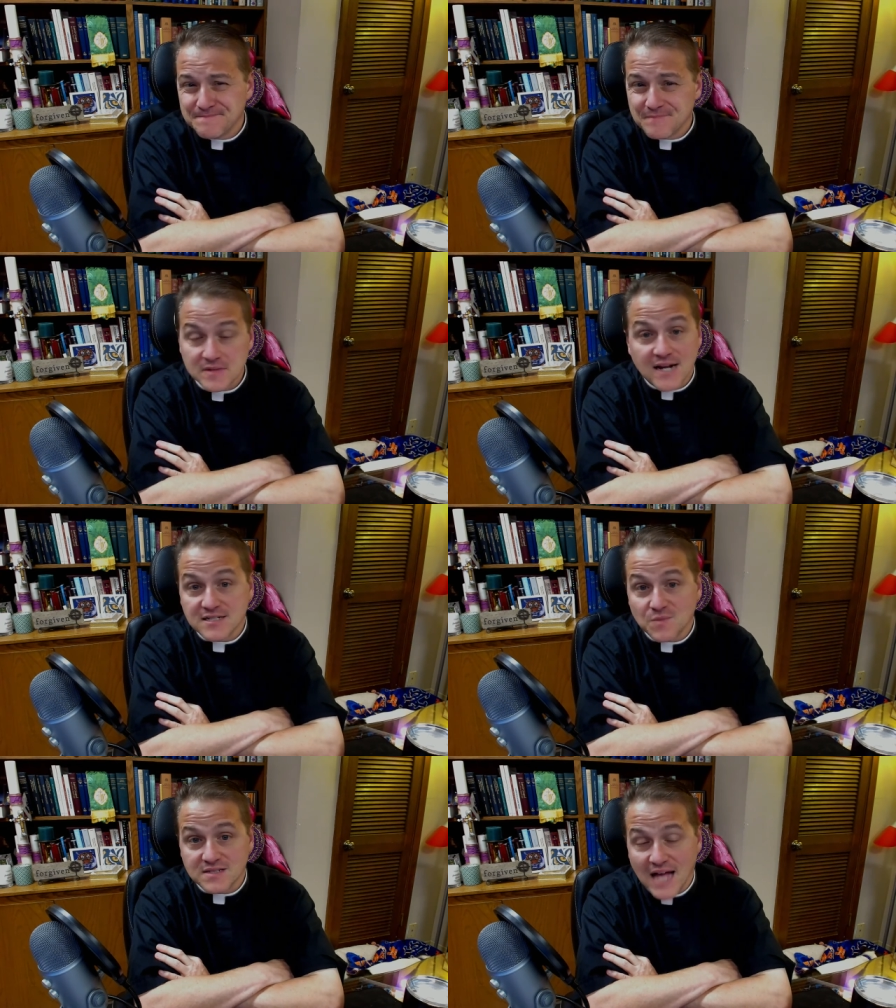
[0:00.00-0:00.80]
Not as
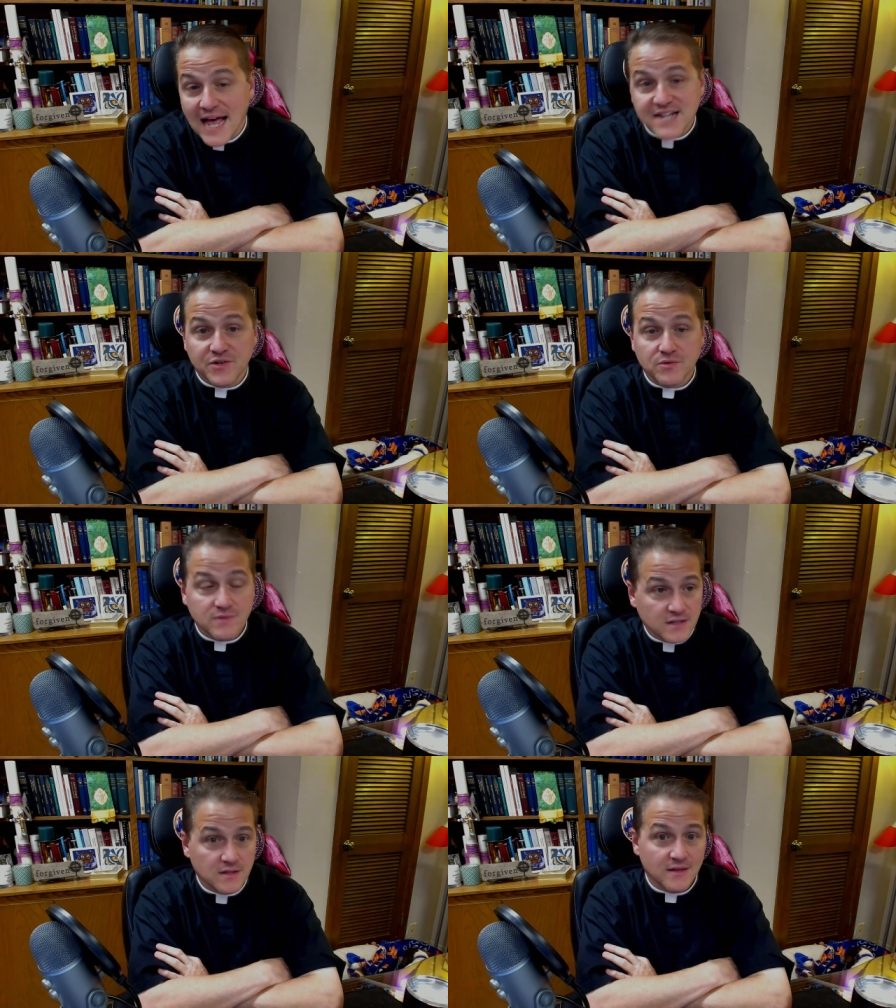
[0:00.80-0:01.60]
well as I do.
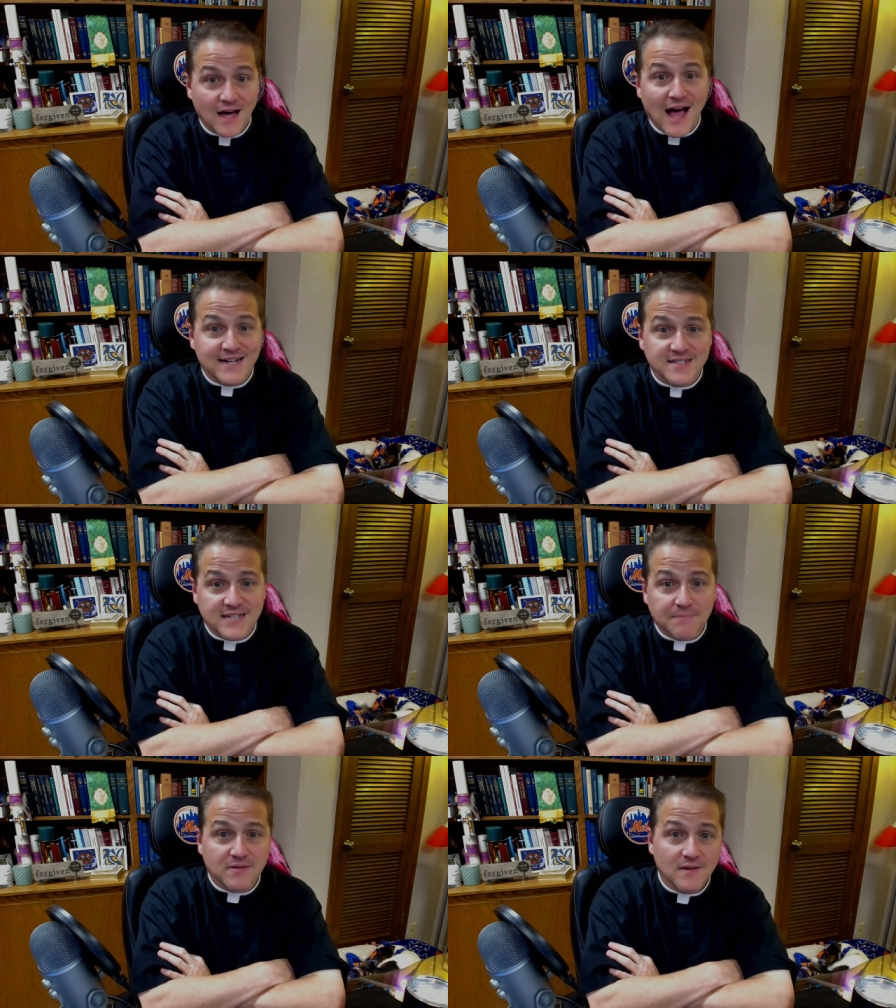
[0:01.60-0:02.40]
The height and
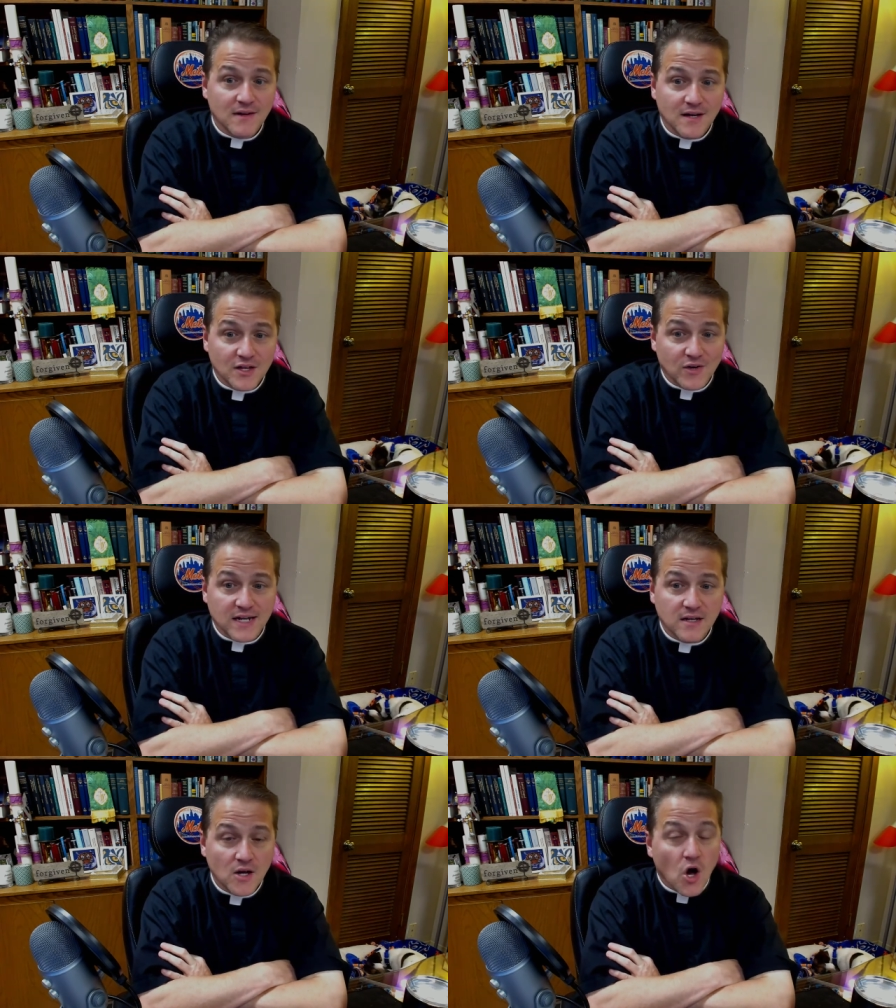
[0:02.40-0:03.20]
depth, the great.
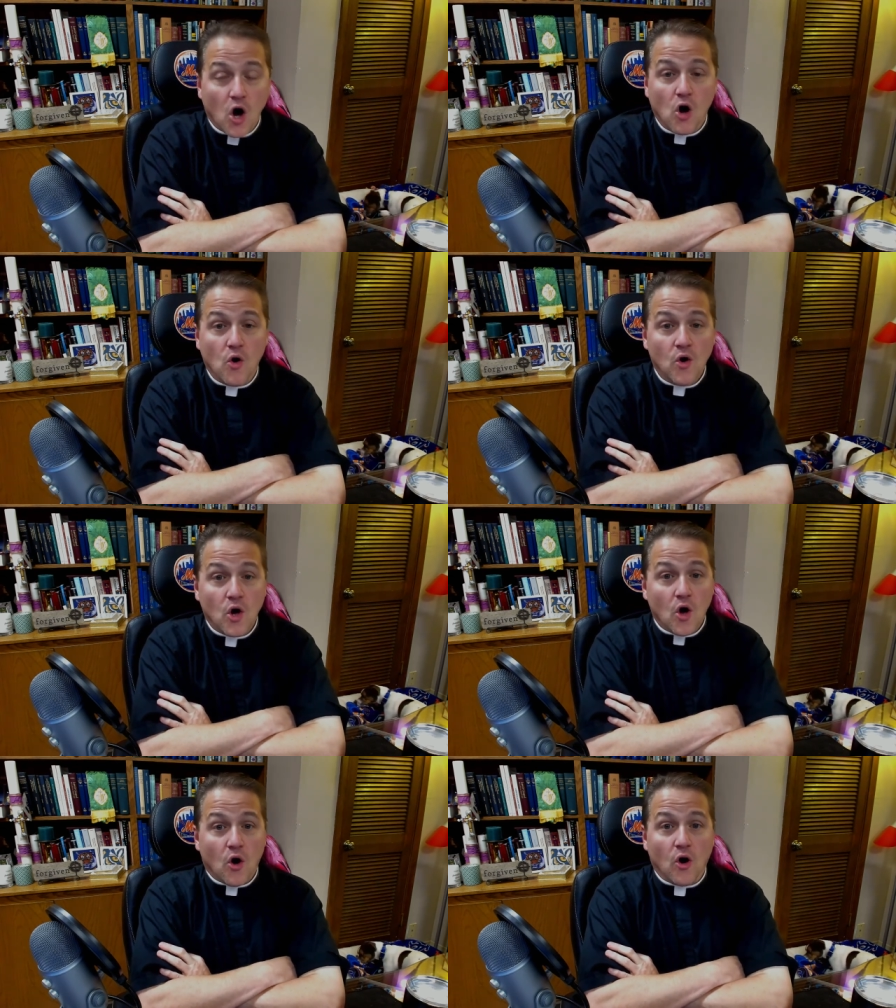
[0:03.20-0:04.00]
Oh,
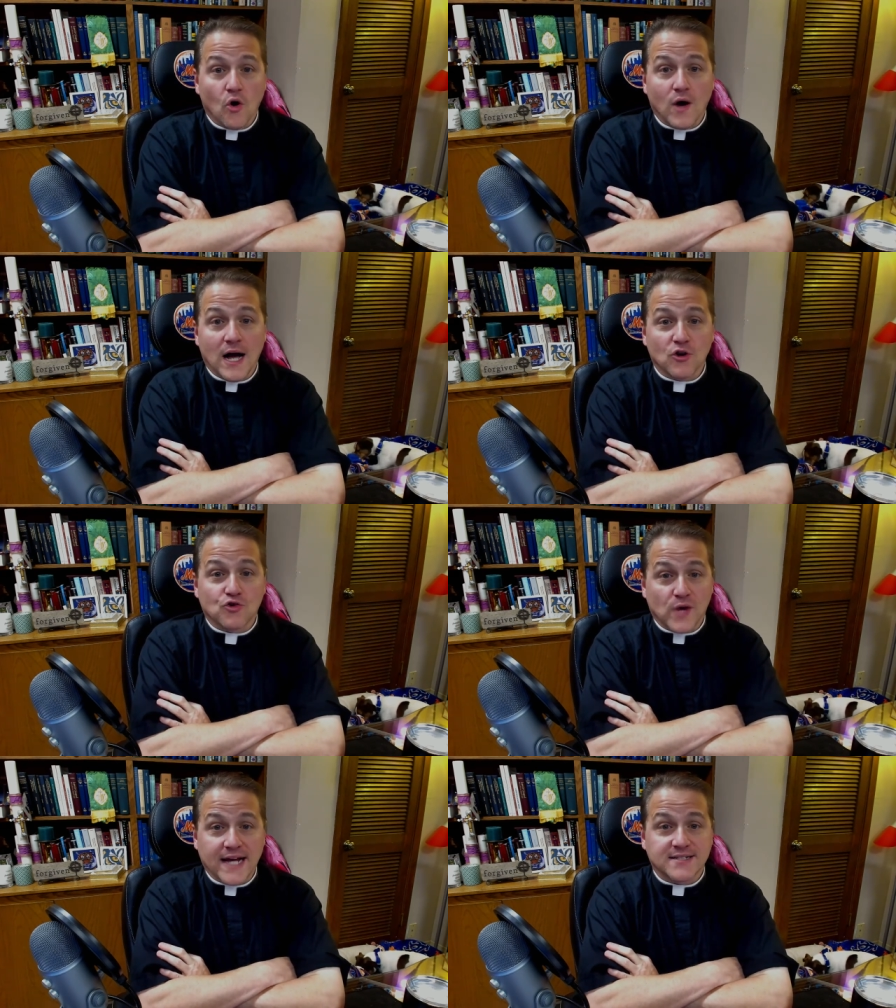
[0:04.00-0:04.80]
oh, how
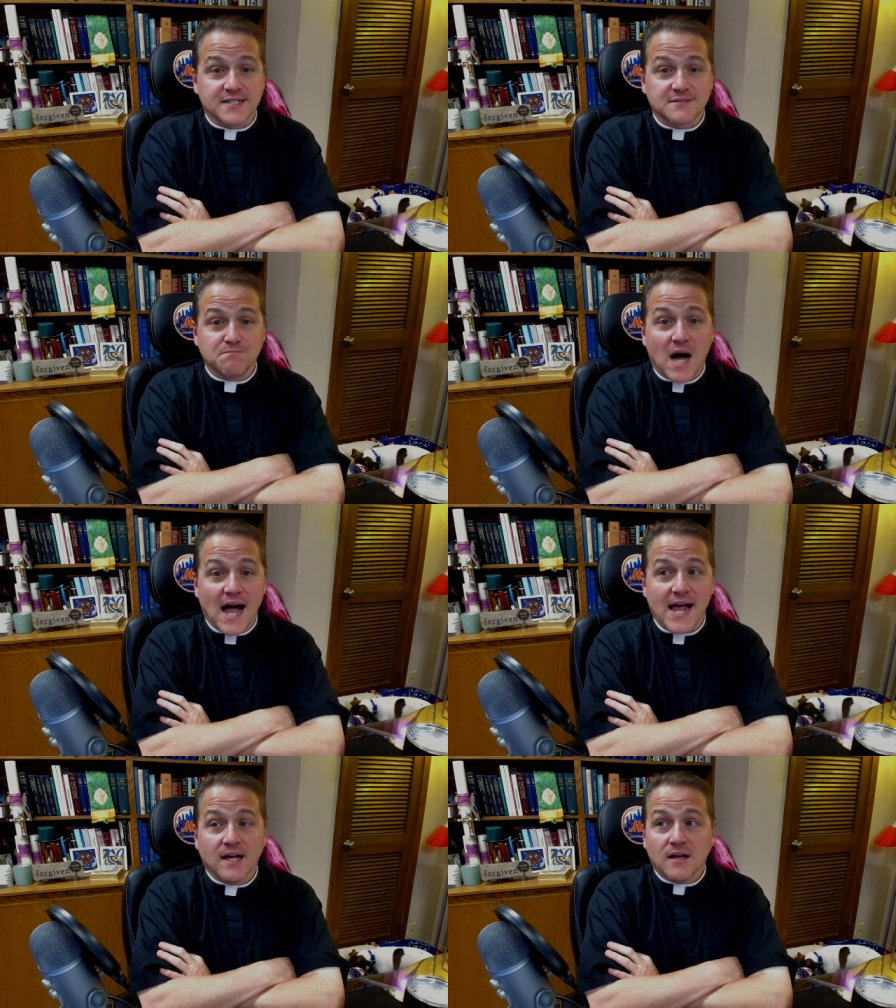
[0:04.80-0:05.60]
great is
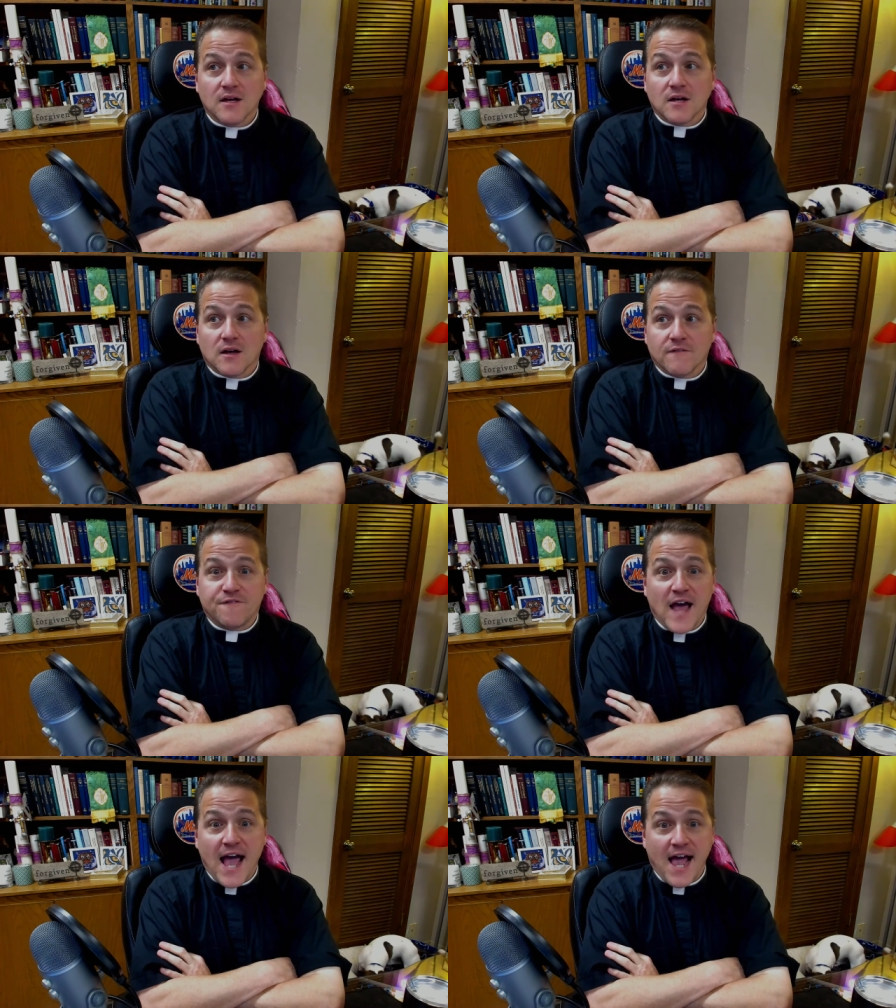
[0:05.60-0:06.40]
my
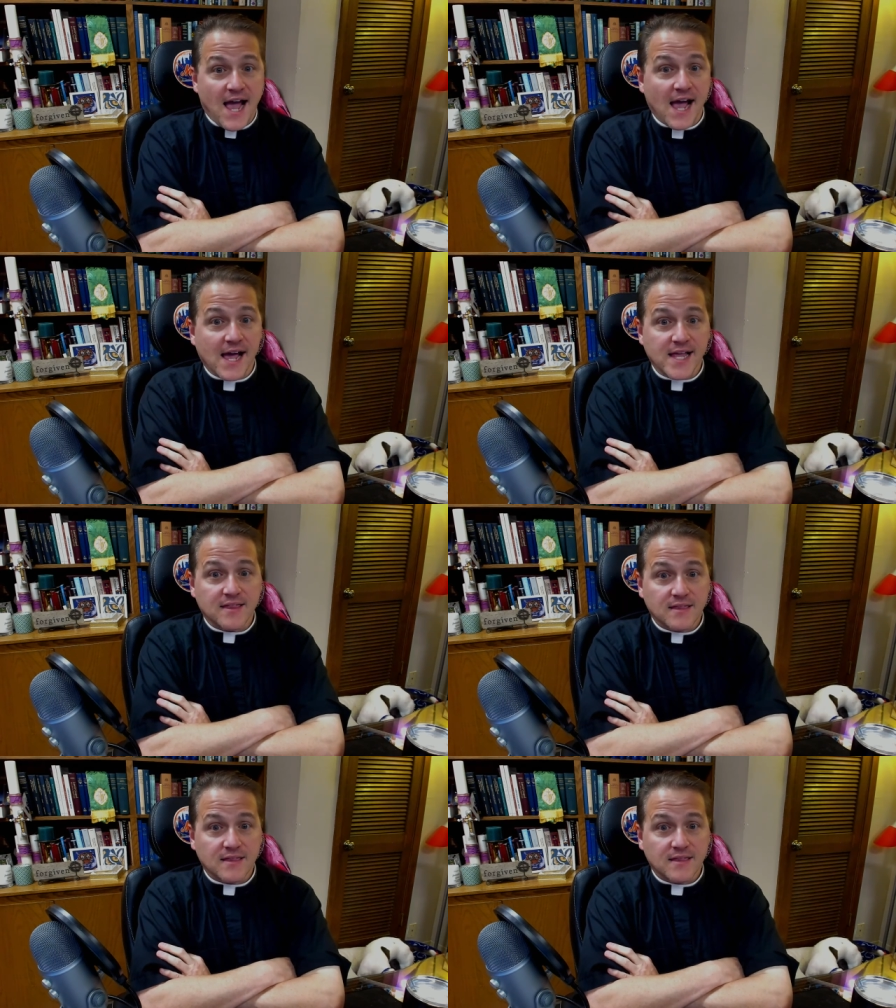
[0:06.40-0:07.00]
faith